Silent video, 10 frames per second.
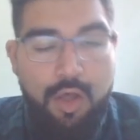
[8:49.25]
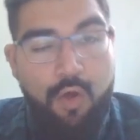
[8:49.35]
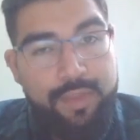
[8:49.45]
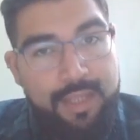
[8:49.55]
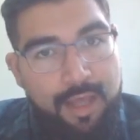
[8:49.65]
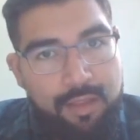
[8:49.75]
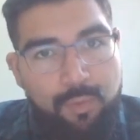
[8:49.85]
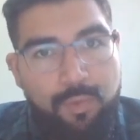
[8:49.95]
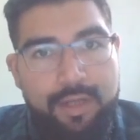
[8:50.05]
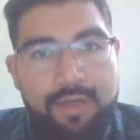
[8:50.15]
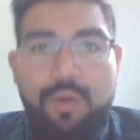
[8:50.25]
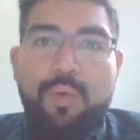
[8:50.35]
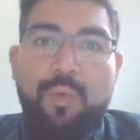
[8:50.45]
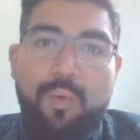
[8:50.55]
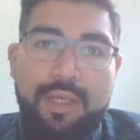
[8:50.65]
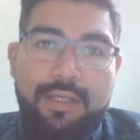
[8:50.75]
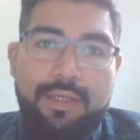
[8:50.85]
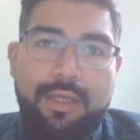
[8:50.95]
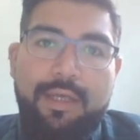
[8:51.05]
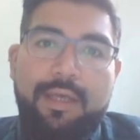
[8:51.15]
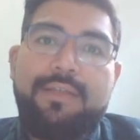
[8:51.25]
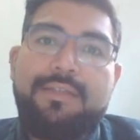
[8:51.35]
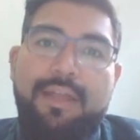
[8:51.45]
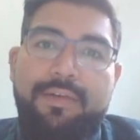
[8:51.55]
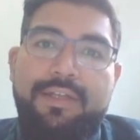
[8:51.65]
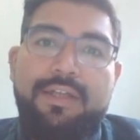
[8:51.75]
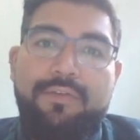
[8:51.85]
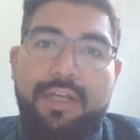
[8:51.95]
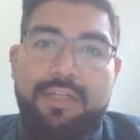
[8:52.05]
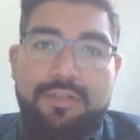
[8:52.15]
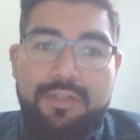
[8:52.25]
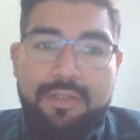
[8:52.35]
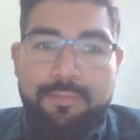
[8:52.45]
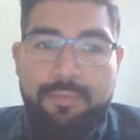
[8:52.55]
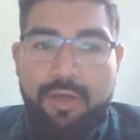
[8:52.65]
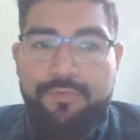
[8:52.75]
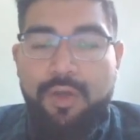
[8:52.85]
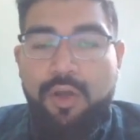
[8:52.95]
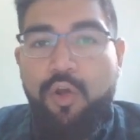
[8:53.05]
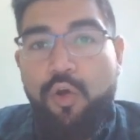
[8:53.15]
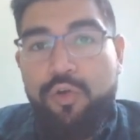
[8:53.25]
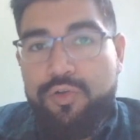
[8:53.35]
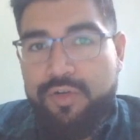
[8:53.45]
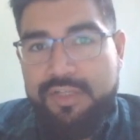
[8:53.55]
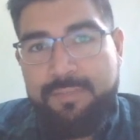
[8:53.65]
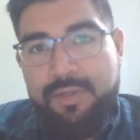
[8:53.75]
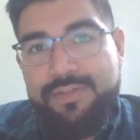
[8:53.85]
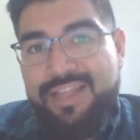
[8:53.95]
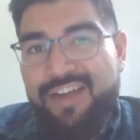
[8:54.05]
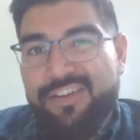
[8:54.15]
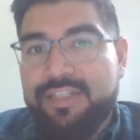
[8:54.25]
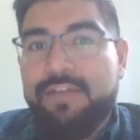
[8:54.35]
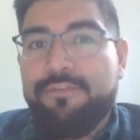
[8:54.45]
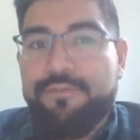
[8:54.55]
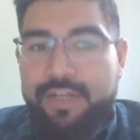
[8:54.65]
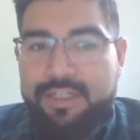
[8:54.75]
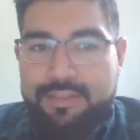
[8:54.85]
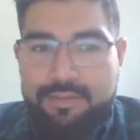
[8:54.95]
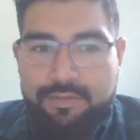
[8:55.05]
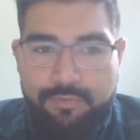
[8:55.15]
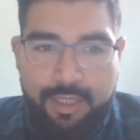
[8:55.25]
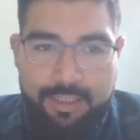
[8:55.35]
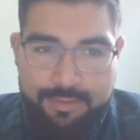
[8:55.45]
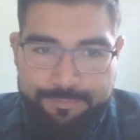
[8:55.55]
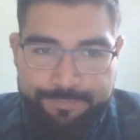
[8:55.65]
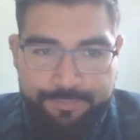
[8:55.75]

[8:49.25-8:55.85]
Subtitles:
On the other one, we establish a relationship of contrast because they are different, right?